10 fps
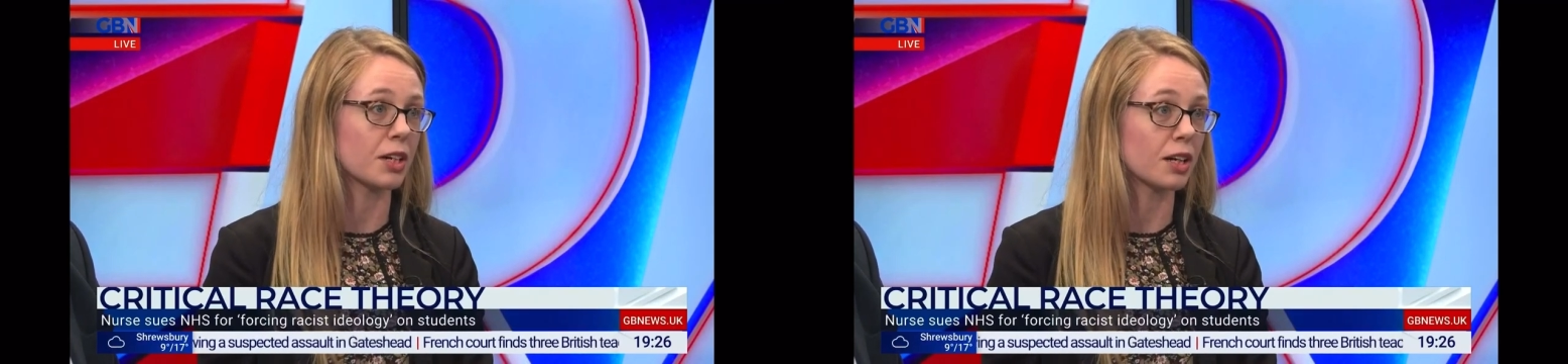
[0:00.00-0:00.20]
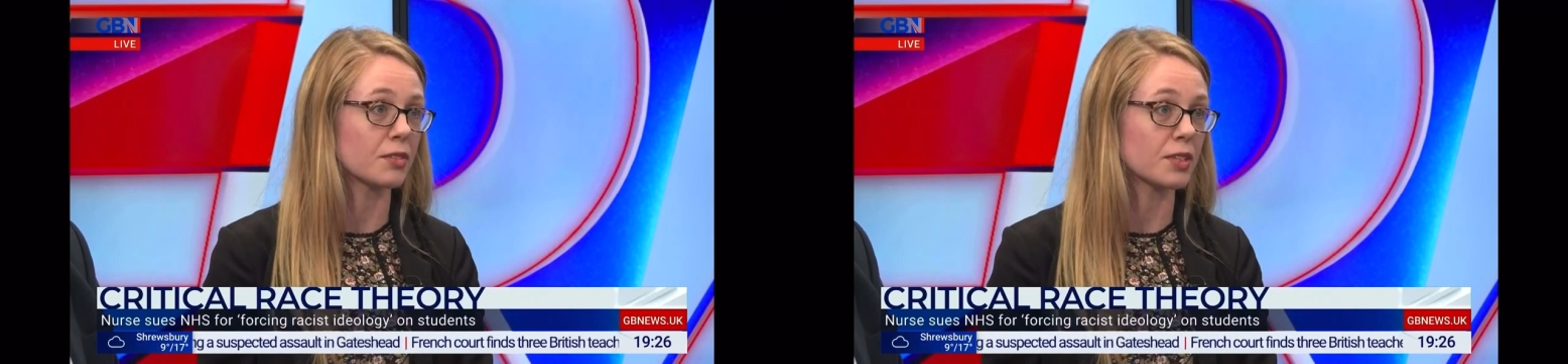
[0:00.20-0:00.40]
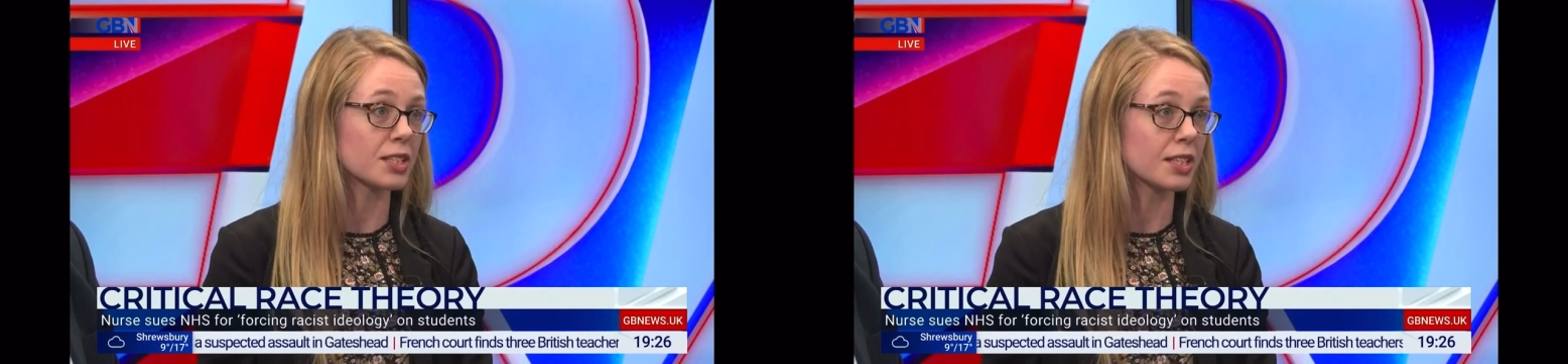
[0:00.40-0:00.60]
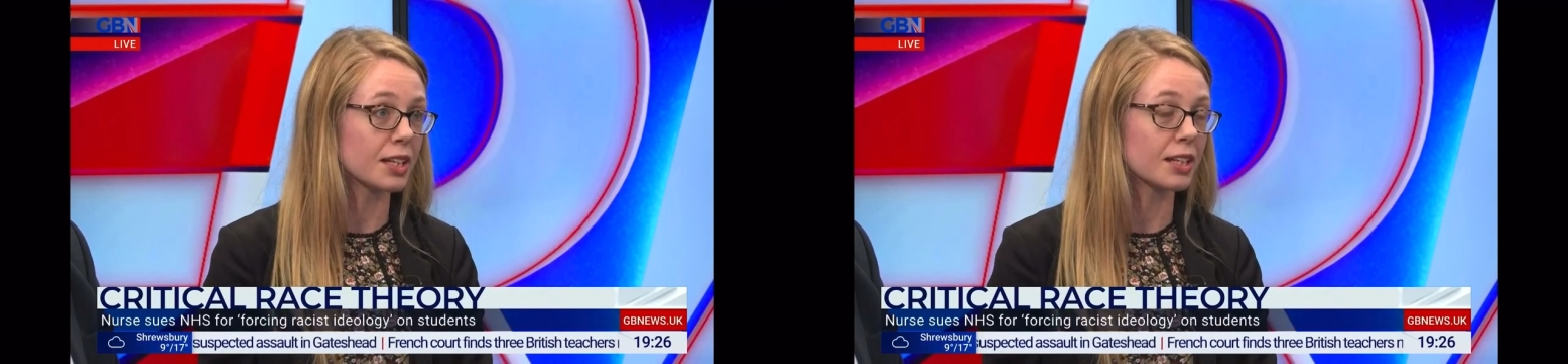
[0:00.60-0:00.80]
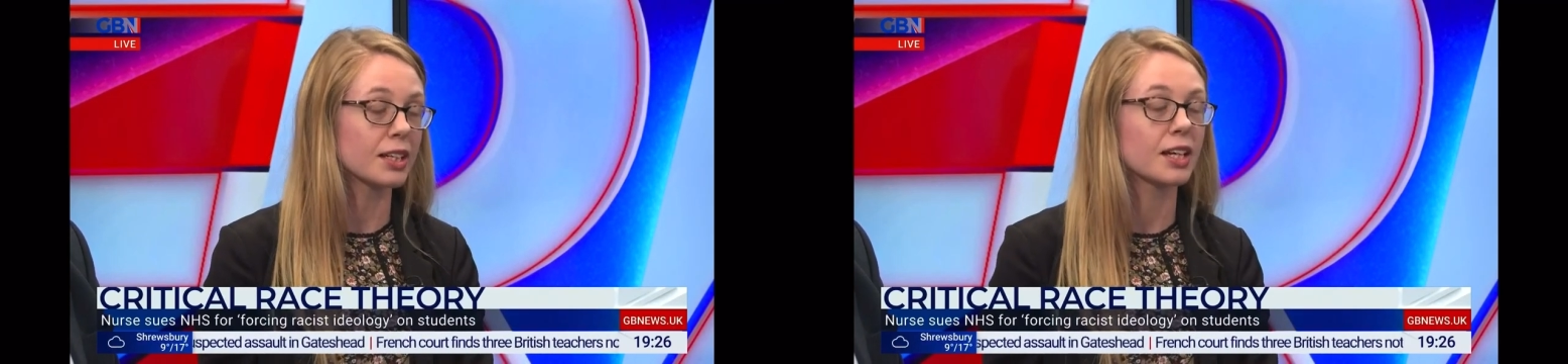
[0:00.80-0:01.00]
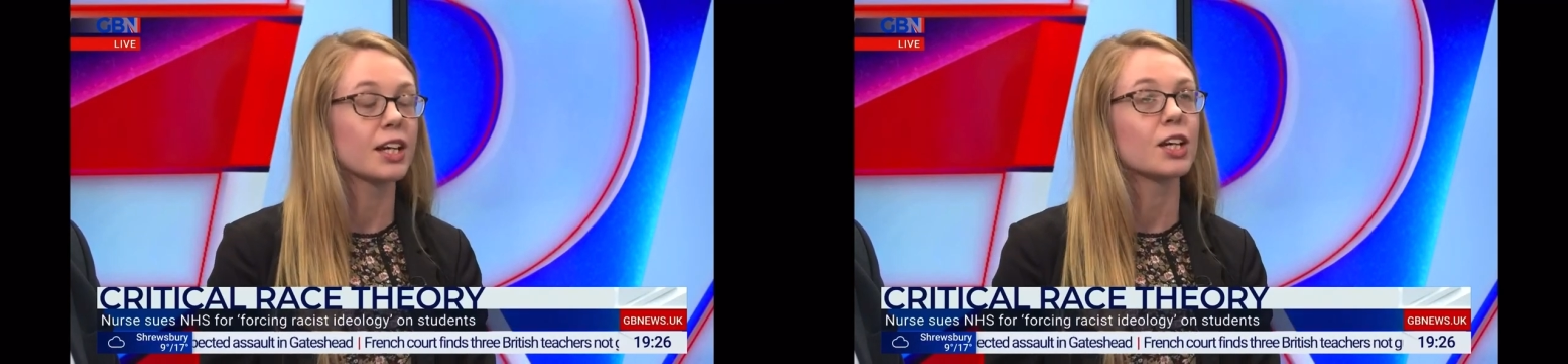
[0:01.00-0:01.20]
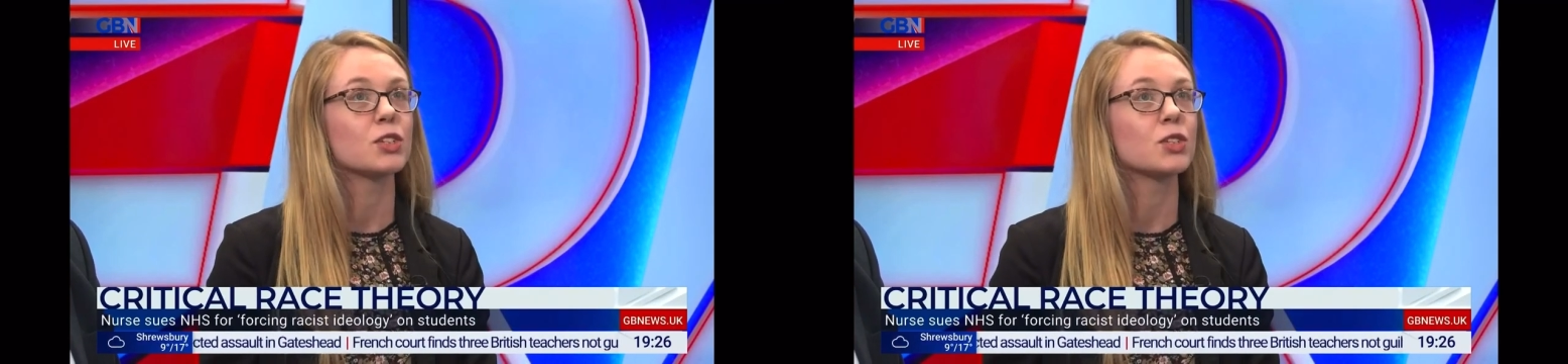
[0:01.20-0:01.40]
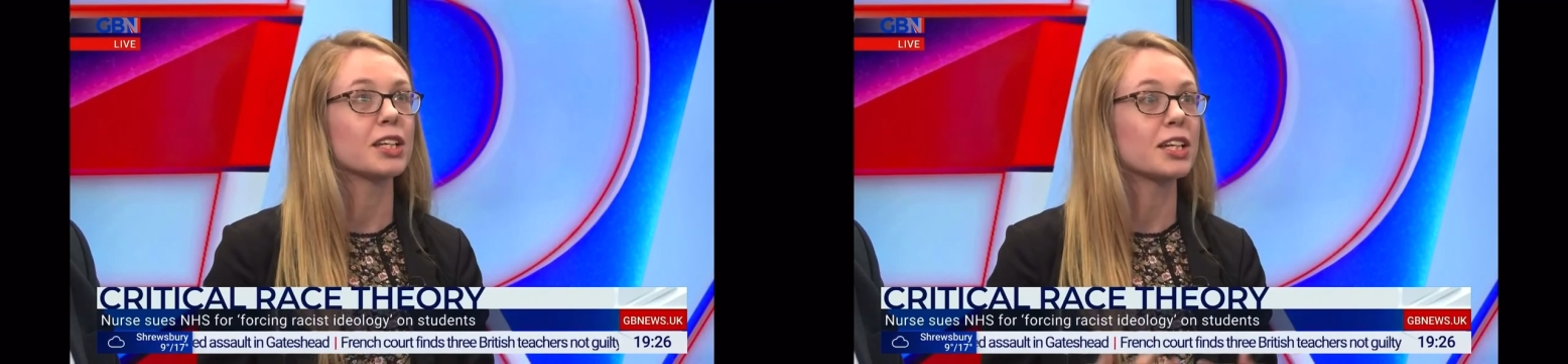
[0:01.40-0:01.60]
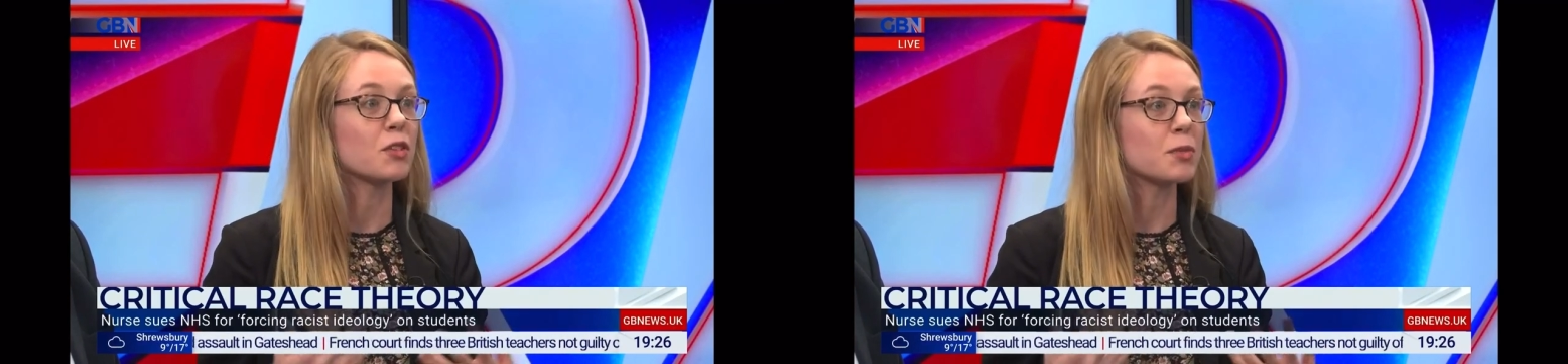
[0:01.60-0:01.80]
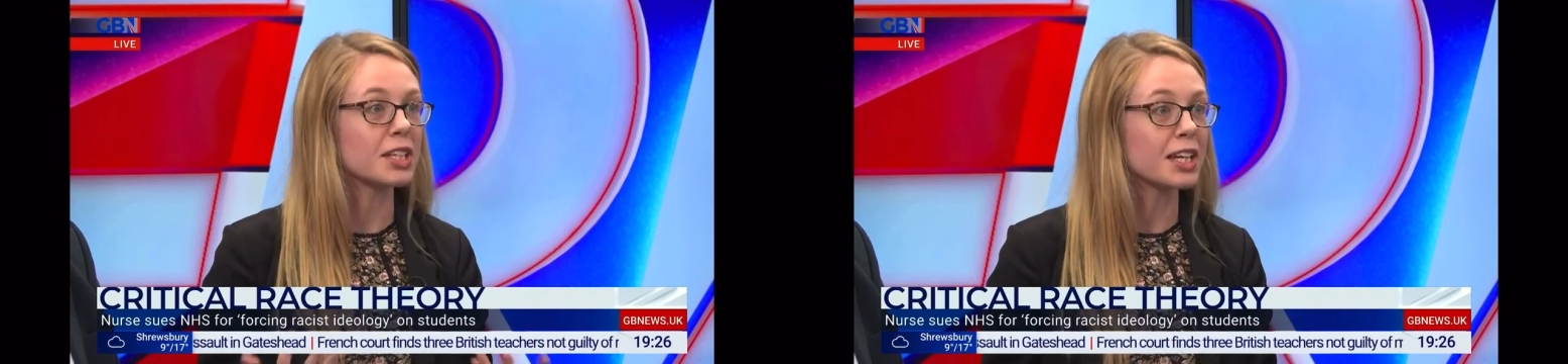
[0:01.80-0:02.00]
colour of their skin, treating
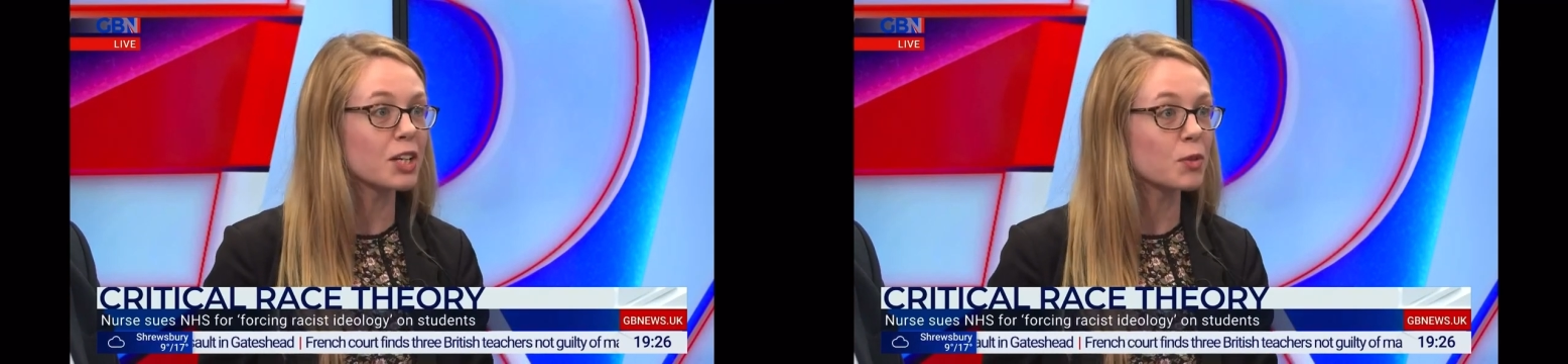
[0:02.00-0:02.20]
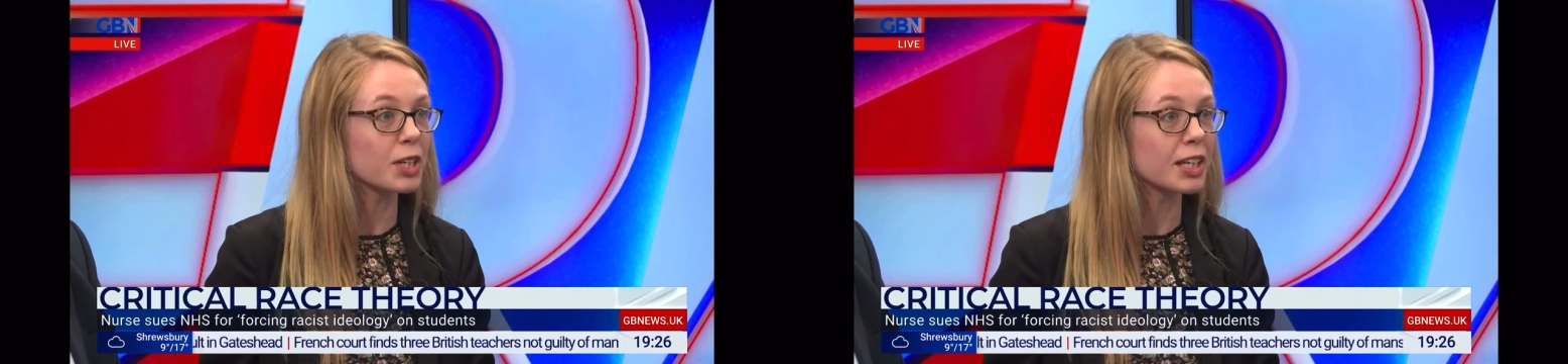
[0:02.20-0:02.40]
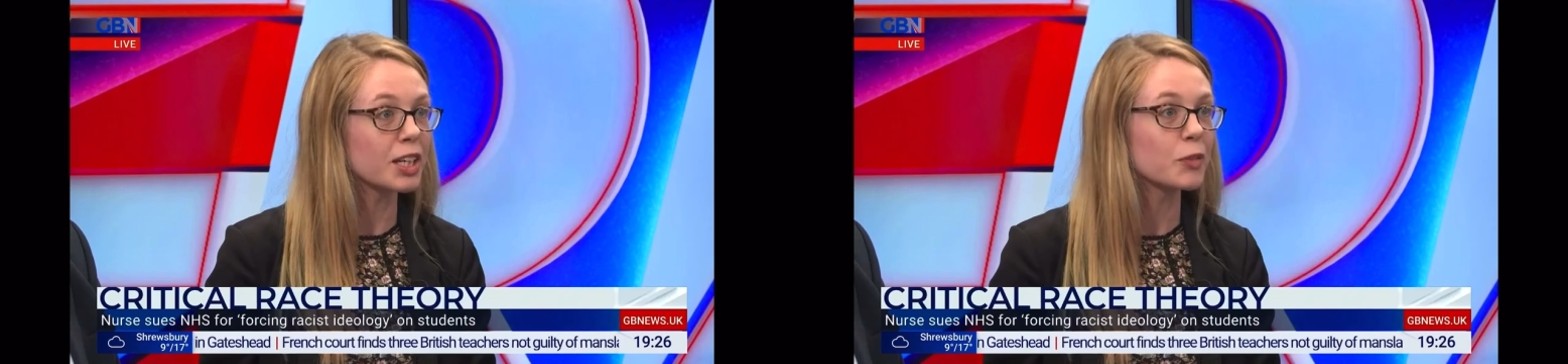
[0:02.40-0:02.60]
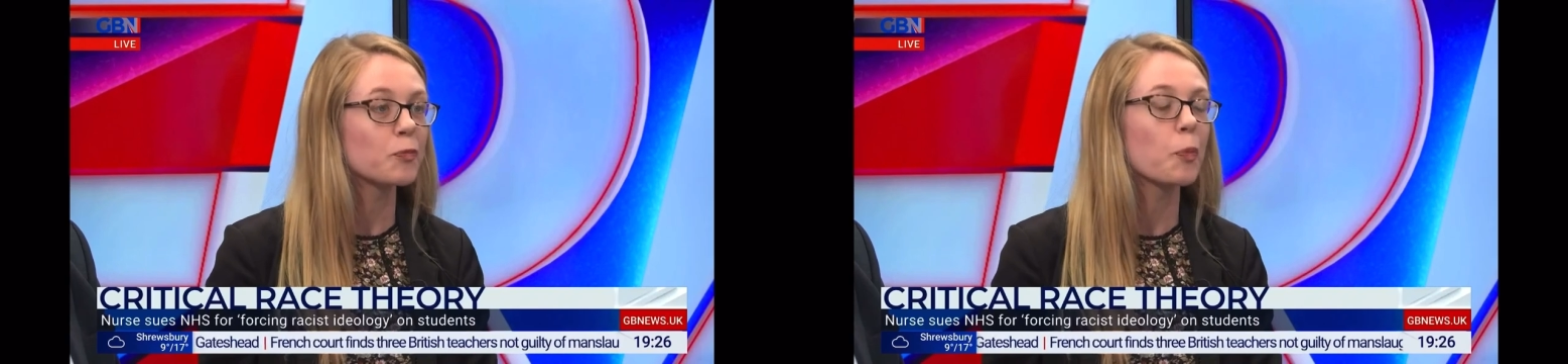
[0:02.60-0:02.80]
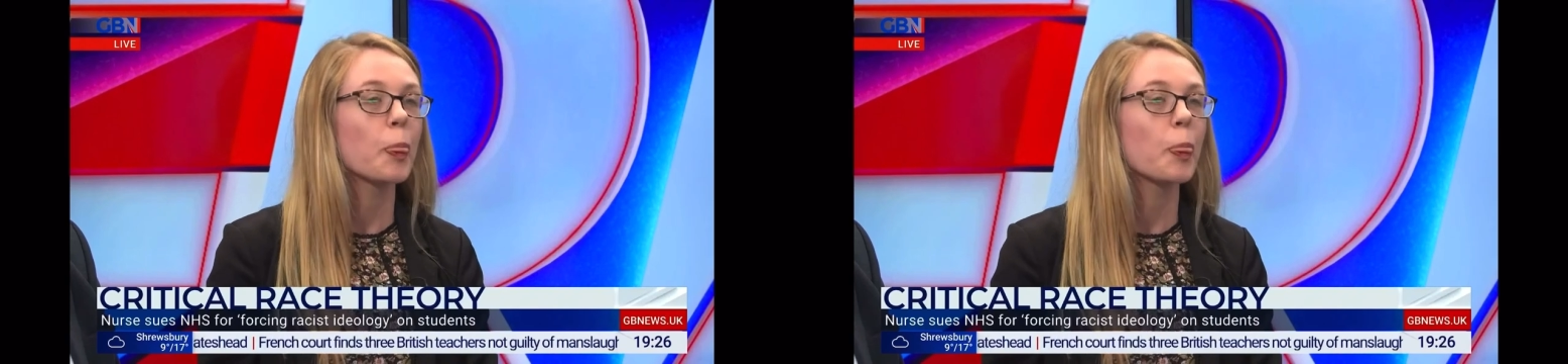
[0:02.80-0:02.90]
everybody equally.